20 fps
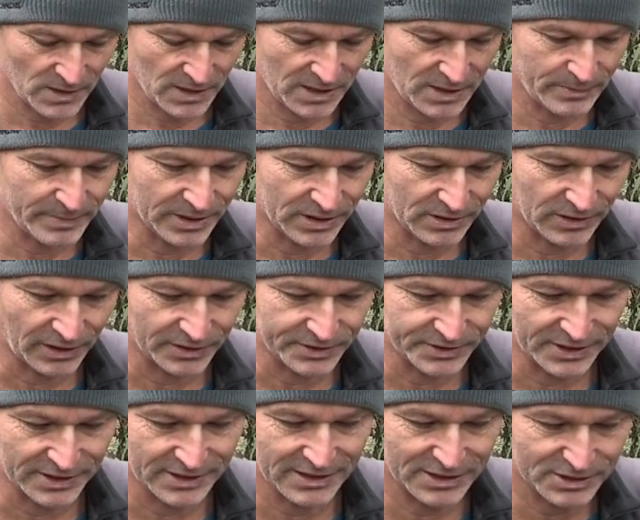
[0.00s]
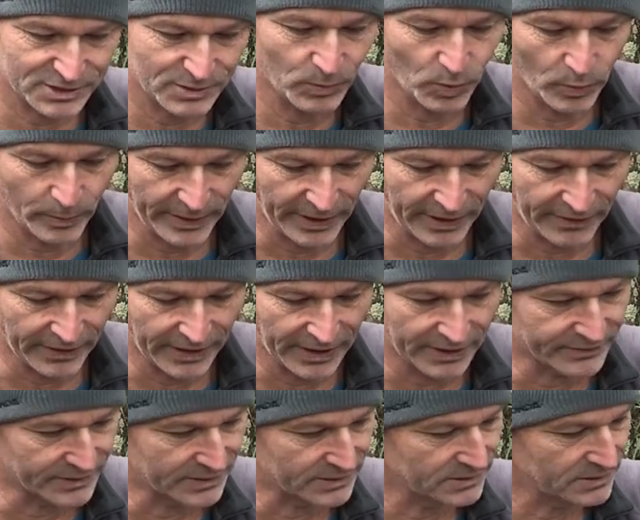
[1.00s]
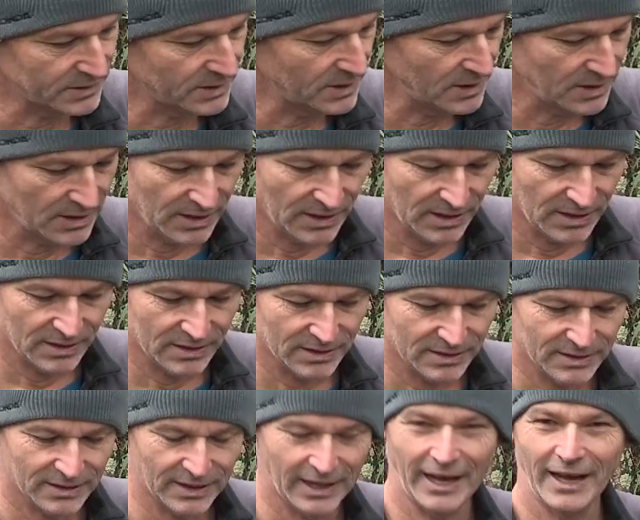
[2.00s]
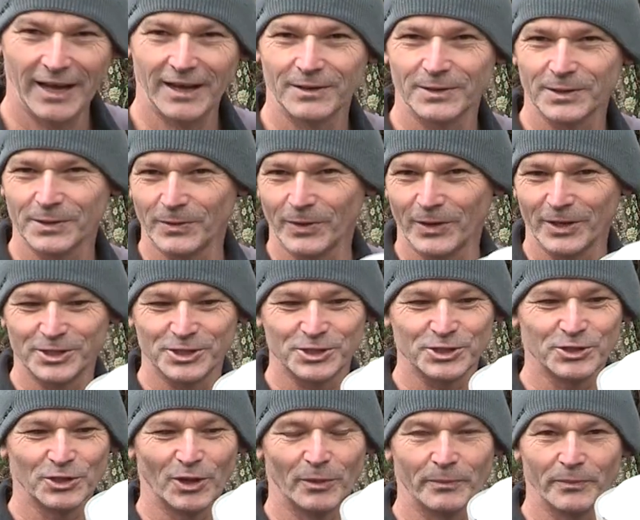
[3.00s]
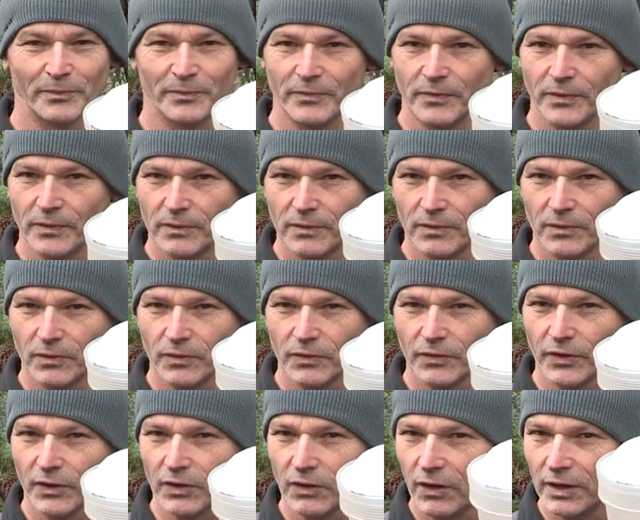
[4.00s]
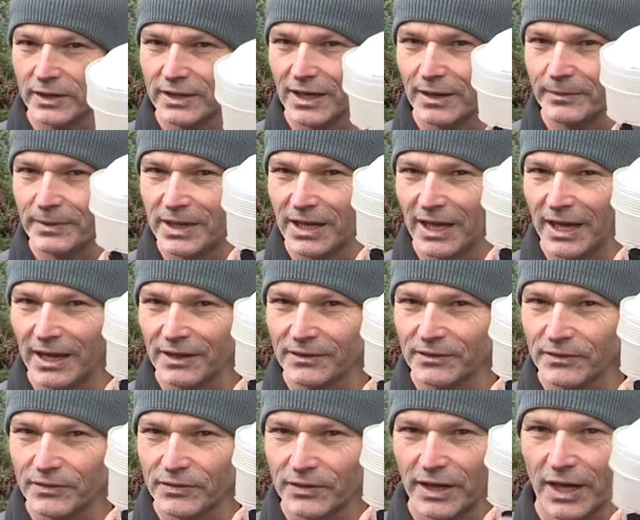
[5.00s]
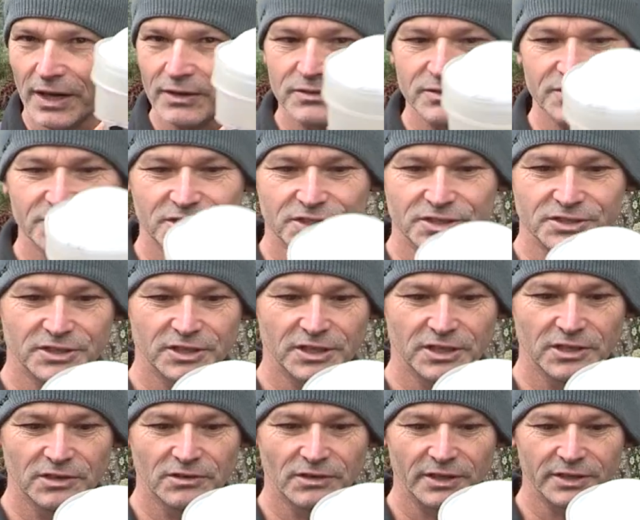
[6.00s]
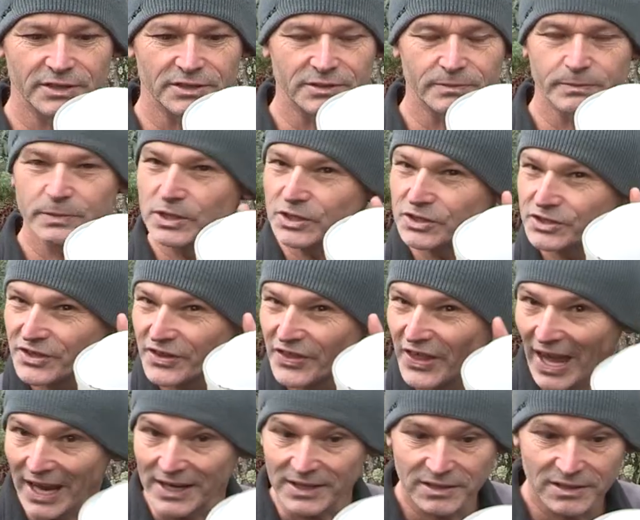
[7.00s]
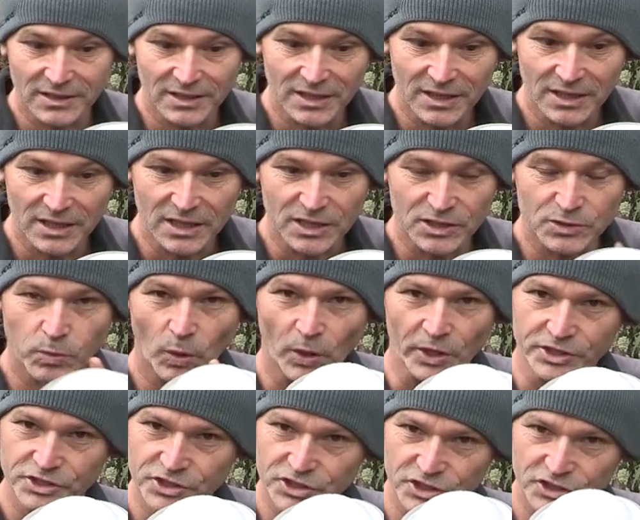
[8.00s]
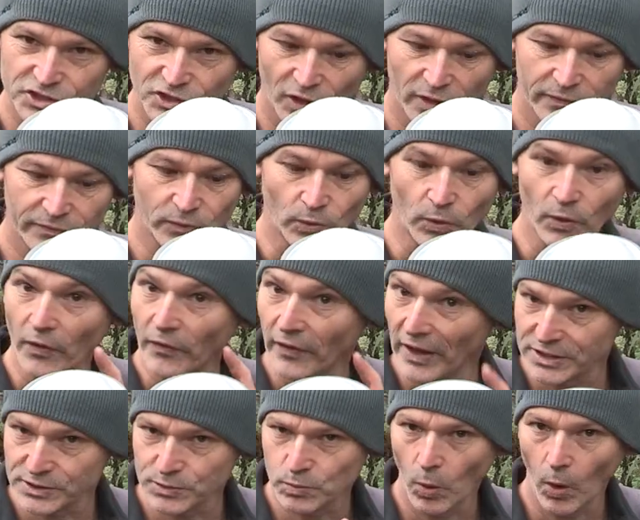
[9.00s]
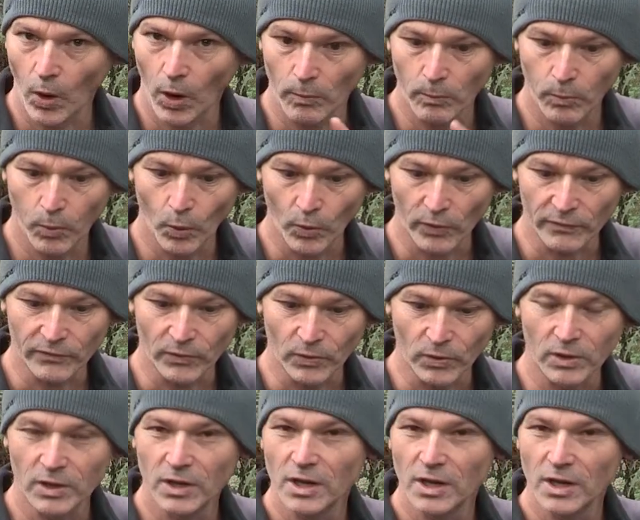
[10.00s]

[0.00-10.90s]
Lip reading: get a bit closer, get some more power out of it. Now, how do I stop the light coming out 360 degrees? Because that is what it's designed for, and that's why I bought it for.